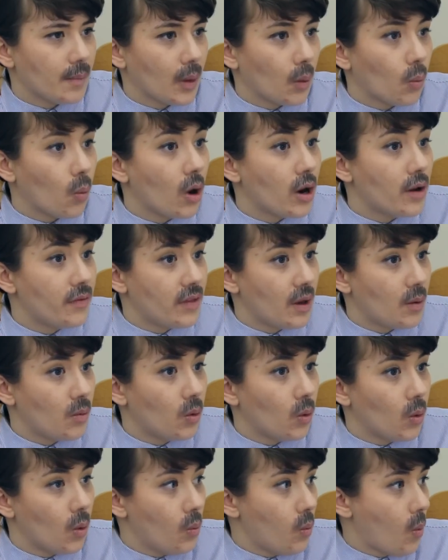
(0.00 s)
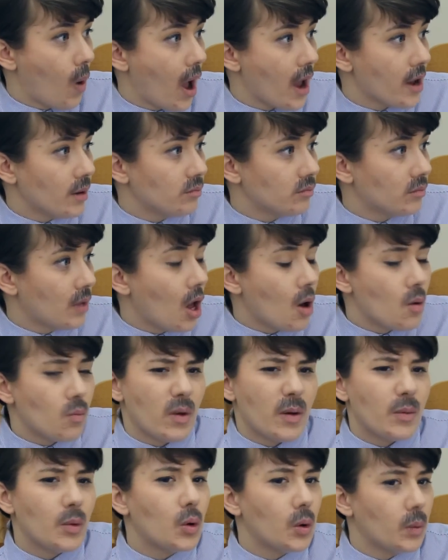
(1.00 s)
what if they were all white?
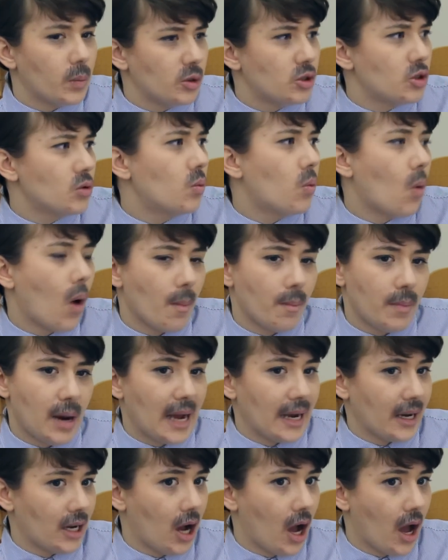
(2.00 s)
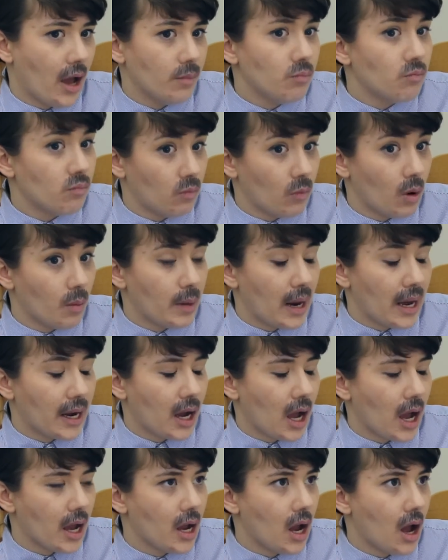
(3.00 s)
Maybe we'll do one black guy,
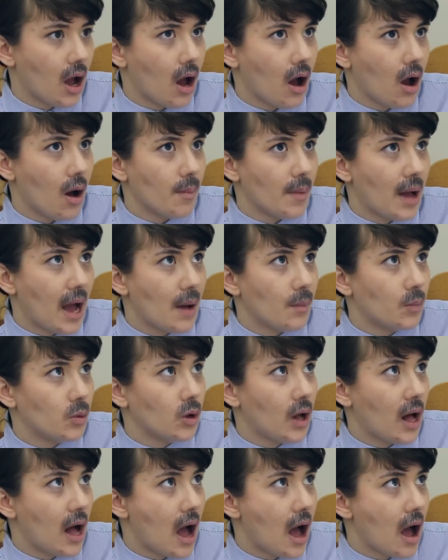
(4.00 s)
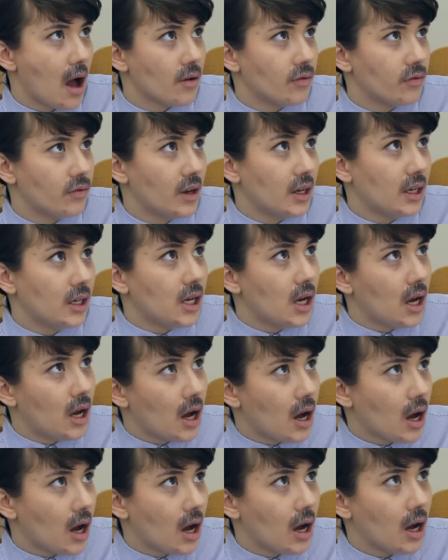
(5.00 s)
and we'll have
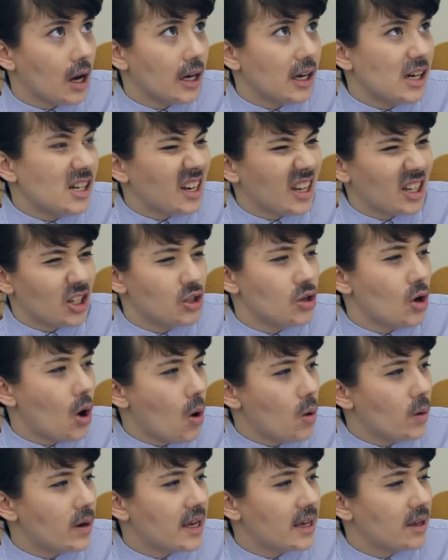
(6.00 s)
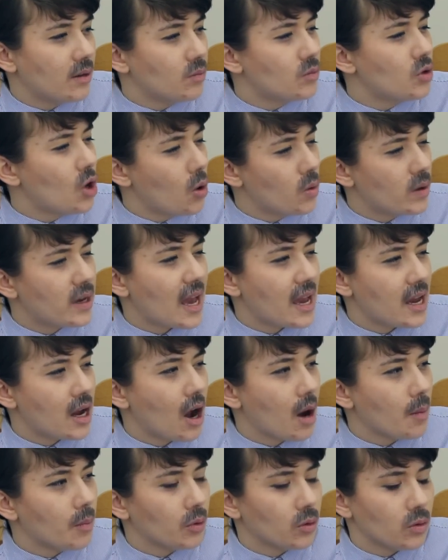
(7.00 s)
no gay
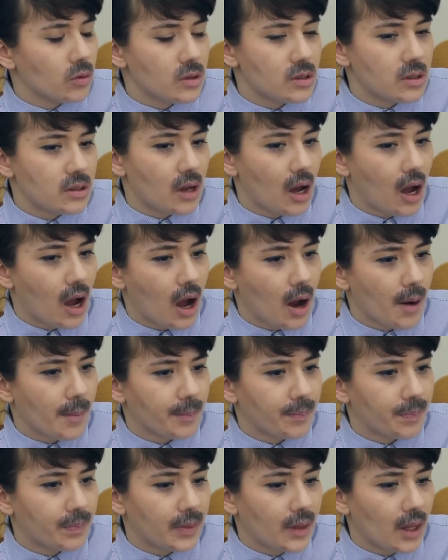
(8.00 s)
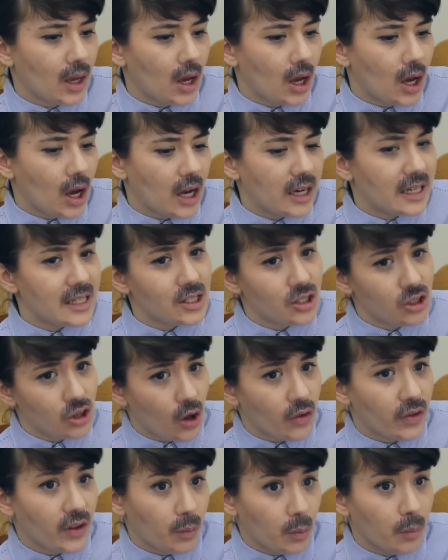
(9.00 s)
couples, at least
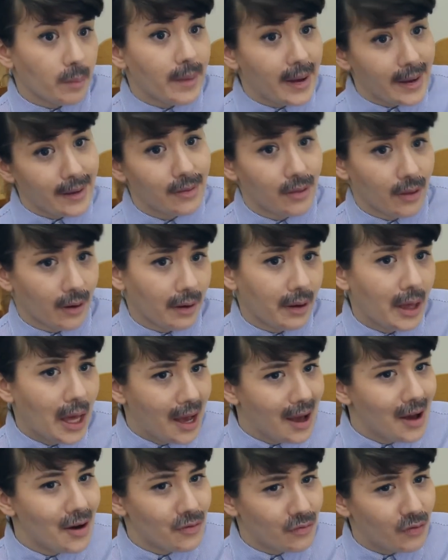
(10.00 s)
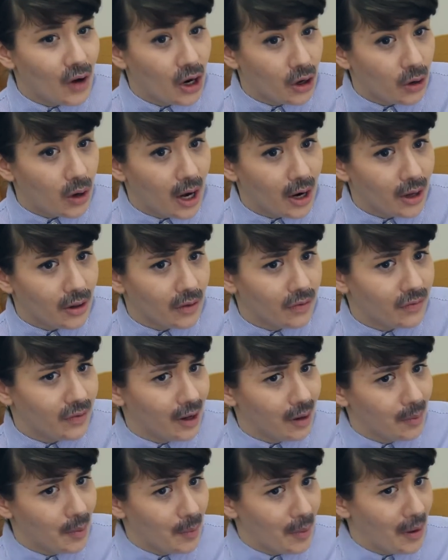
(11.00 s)
not that make the final cut of the
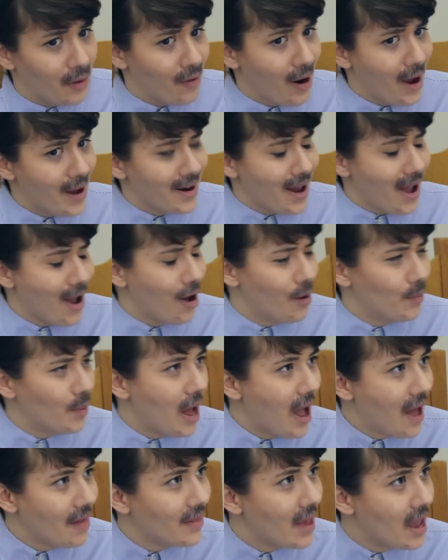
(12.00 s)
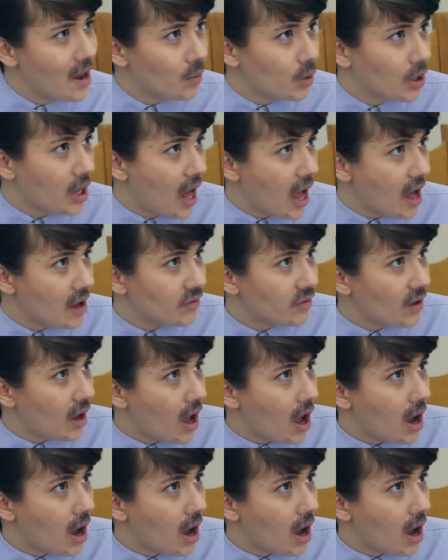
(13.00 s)
film, am I right? And then we'll have